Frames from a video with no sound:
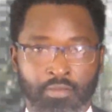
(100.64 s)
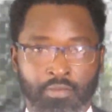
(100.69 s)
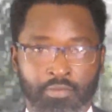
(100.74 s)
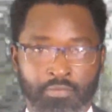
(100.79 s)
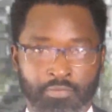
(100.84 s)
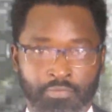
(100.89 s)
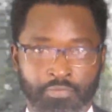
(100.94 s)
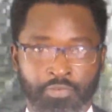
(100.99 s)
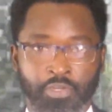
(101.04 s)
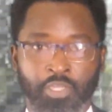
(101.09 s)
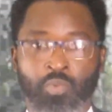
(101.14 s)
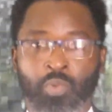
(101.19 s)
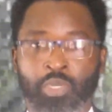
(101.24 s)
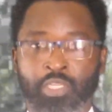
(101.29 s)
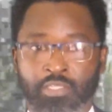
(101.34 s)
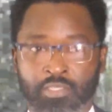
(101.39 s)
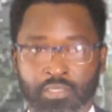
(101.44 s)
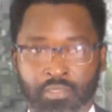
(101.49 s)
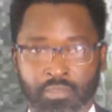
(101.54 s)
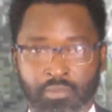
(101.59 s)

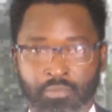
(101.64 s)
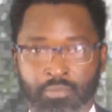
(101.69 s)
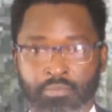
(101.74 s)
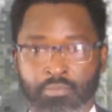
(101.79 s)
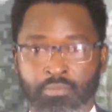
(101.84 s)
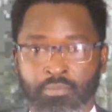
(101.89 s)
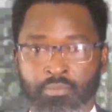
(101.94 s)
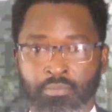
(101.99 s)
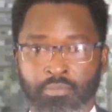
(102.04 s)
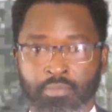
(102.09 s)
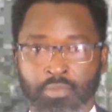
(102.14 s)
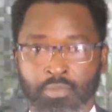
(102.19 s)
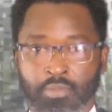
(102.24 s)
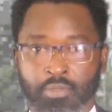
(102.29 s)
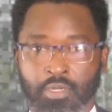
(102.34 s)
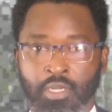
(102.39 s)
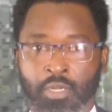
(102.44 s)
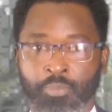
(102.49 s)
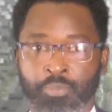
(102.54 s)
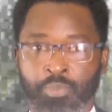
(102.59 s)
frequent
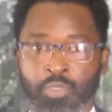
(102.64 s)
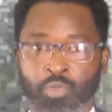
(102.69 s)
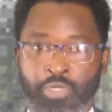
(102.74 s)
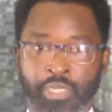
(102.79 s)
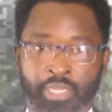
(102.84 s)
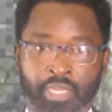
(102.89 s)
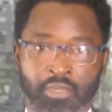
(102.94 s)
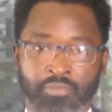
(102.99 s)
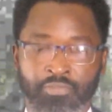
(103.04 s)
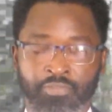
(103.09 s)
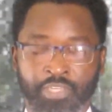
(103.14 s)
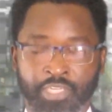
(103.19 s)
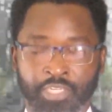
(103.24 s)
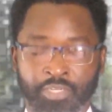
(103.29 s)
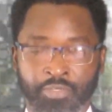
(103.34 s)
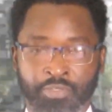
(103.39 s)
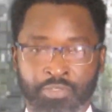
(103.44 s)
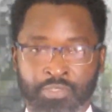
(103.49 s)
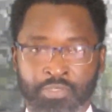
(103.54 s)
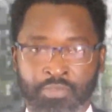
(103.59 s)
uploading of
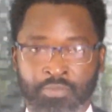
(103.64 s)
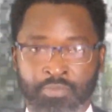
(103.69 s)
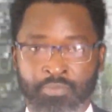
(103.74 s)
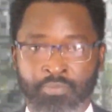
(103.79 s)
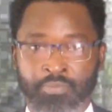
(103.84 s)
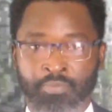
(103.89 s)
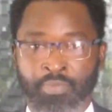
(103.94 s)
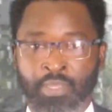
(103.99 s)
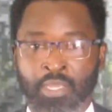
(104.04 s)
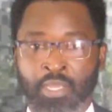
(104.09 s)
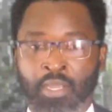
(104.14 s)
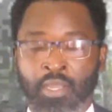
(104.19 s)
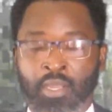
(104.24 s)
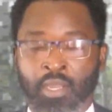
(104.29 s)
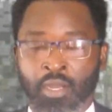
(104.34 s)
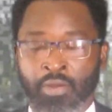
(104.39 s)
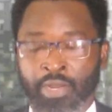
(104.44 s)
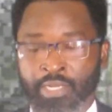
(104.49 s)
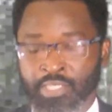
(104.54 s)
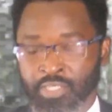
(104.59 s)
videos.
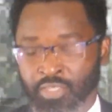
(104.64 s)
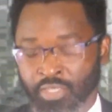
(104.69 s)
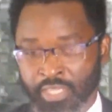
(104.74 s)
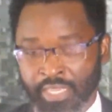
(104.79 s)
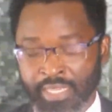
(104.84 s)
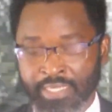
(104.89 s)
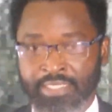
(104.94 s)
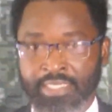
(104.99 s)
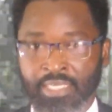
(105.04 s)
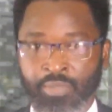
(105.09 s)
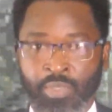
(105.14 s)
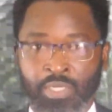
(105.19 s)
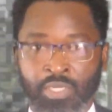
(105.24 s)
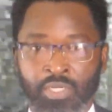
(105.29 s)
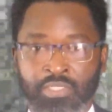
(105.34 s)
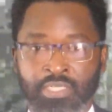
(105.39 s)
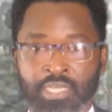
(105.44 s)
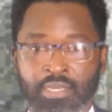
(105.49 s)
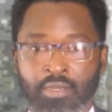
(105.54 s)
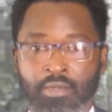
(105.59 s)
Alright, so the next thing we
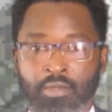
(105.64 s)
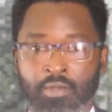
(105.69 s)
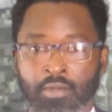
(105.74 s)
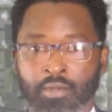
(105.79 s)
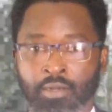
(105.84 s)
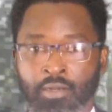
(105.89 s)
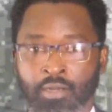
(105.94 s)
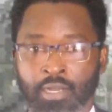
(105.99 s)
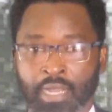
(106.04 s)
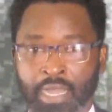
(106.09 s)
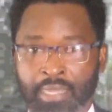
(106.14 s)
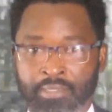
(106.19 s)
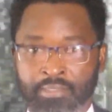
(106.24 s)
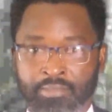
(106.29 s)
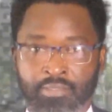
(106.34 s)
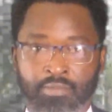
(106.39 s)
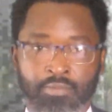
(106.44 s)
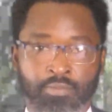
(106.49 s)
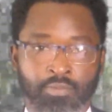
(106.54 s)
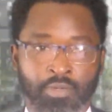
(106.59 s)
looked
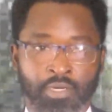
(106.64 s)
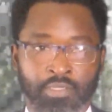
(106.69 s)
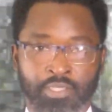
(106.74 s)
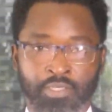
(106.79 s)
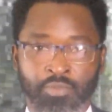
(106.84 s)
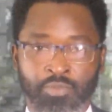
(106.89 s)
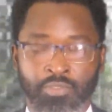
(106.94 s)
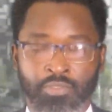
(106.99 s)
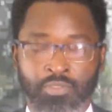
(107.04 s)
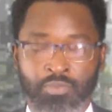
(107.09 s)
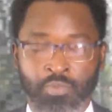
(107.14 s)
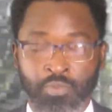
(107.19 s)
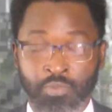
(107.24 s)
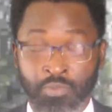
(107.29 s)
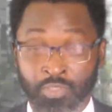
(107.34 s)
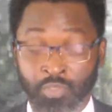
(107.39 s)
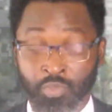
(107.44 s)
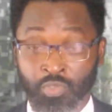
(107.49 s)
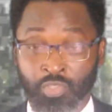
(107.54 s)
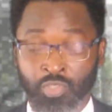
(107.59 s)
at what
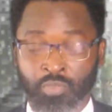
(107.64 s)
YouTube